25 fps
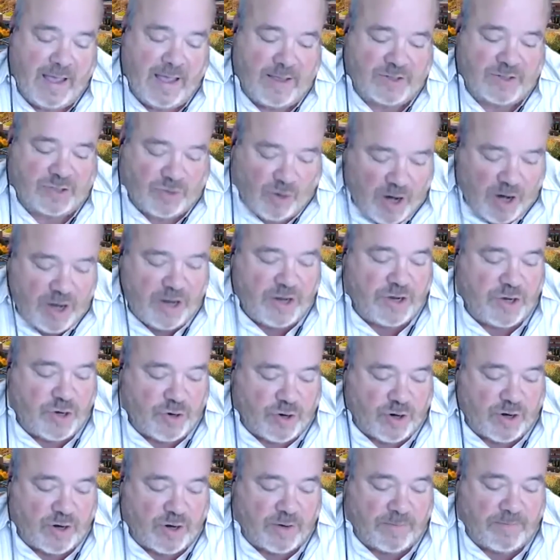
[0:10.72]
started
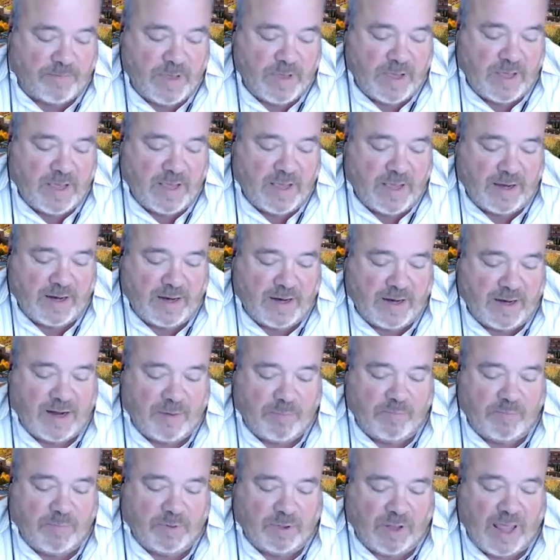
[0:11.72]
your kind of
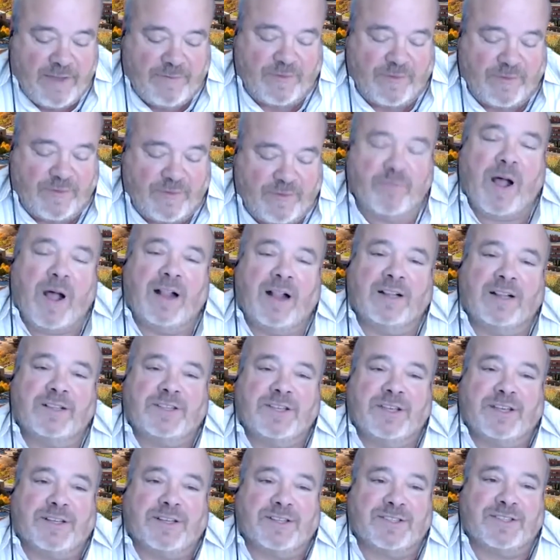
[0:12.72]
life in
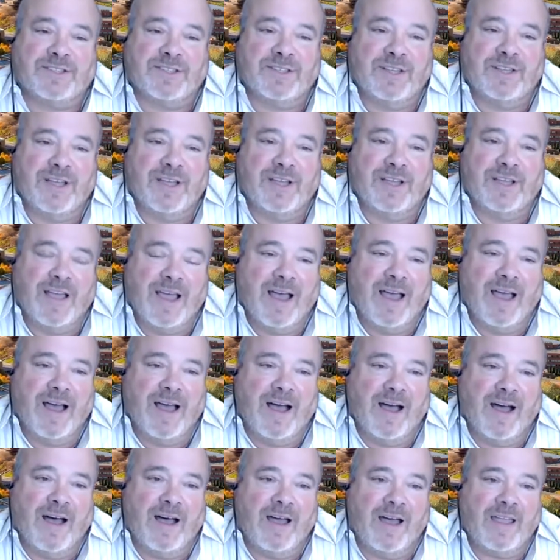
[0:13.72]
politics
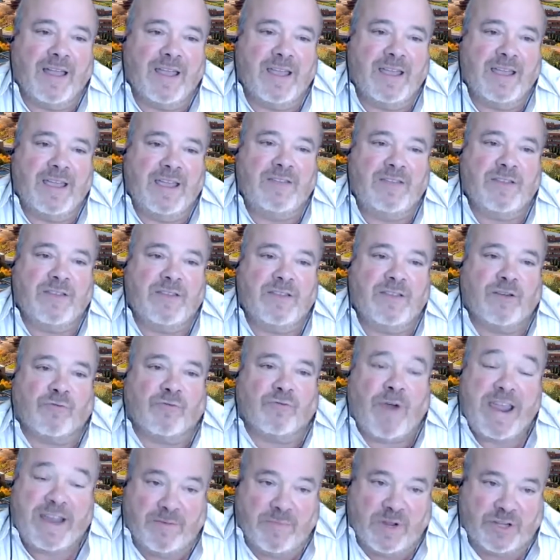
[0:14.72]
in the
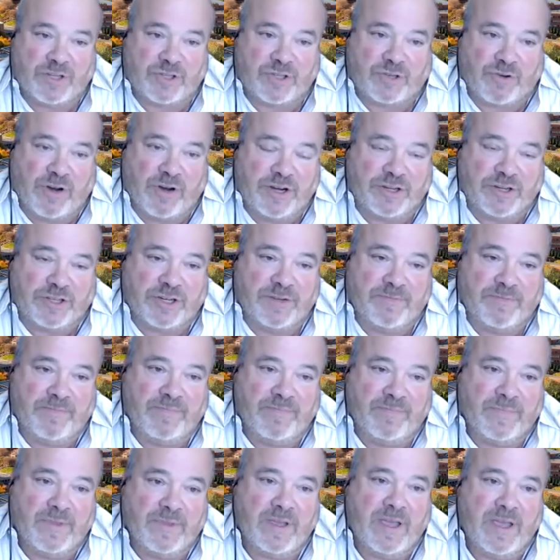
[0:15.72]
Reagan administration,
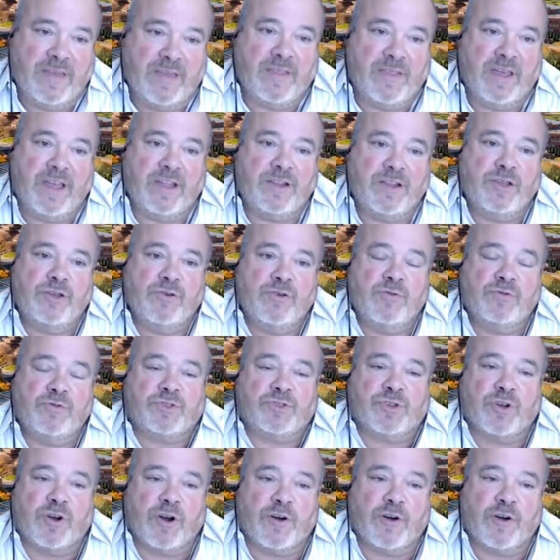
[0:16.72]
and then you
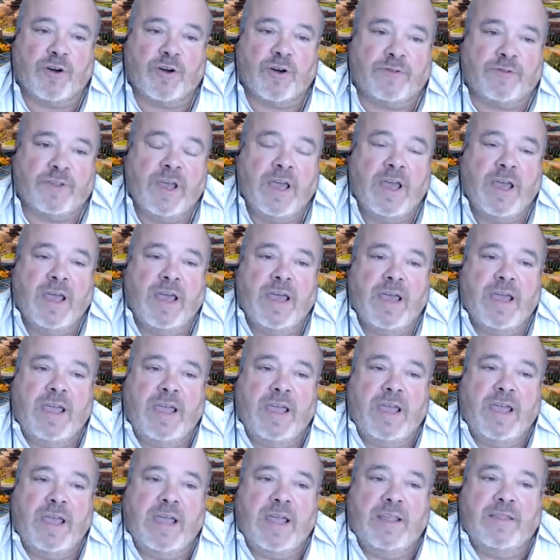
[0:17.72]
served
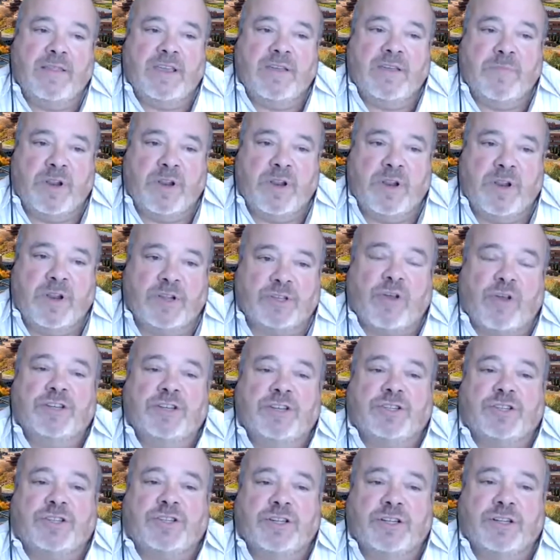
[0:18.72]
in the
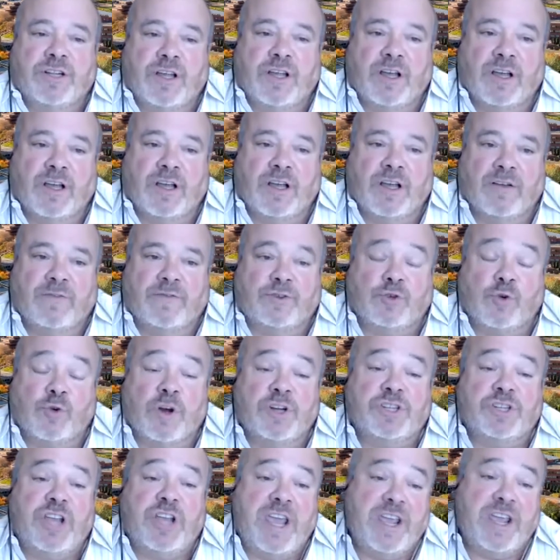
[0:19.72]
administration of
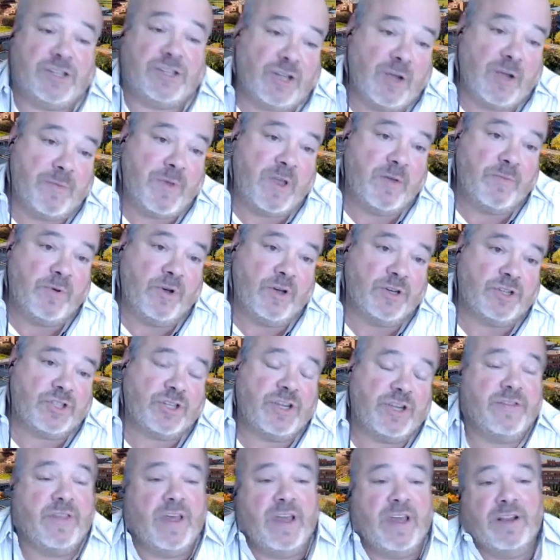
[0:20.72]
George H.W.
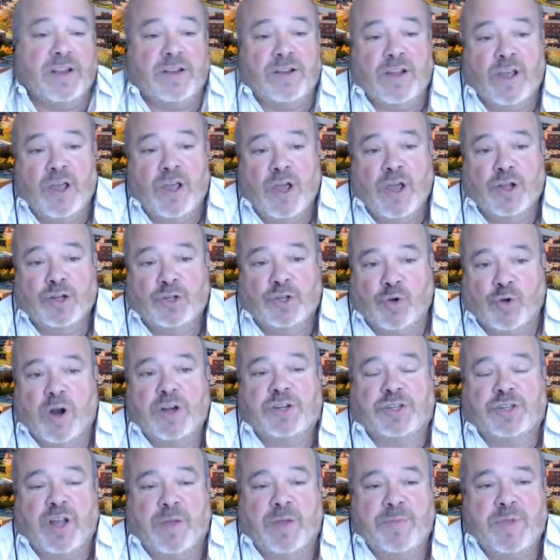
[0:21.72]
Bush and then
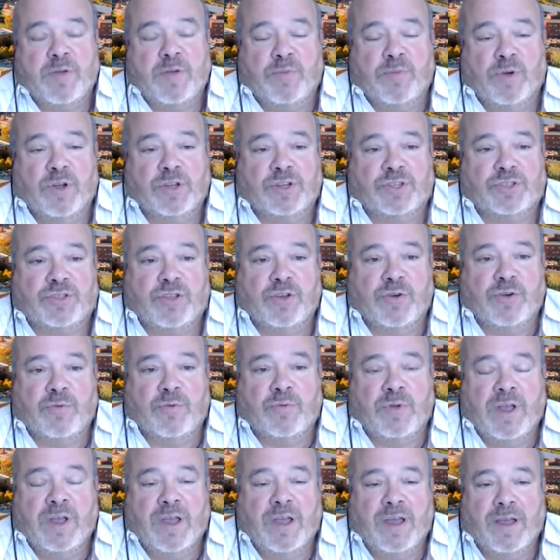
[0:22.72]
George W. Bush.
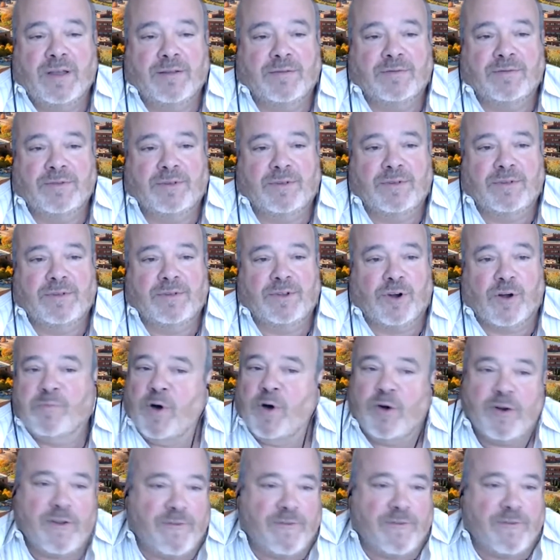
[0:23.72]
So you're a
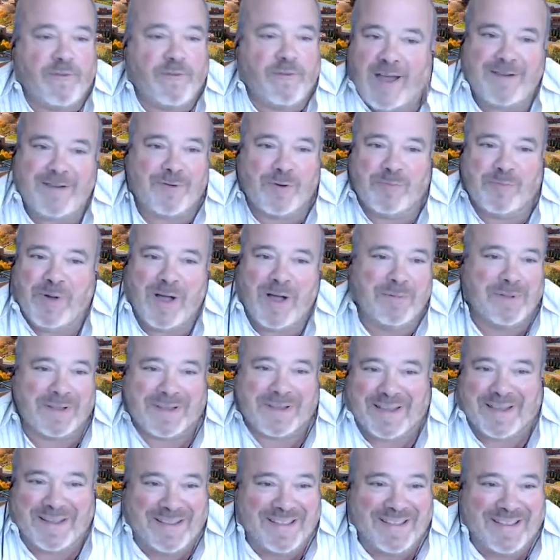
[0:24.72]
bona fide
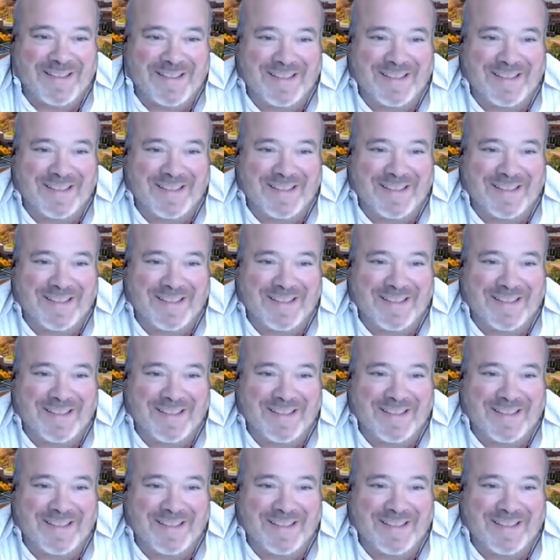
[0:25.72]
Republican.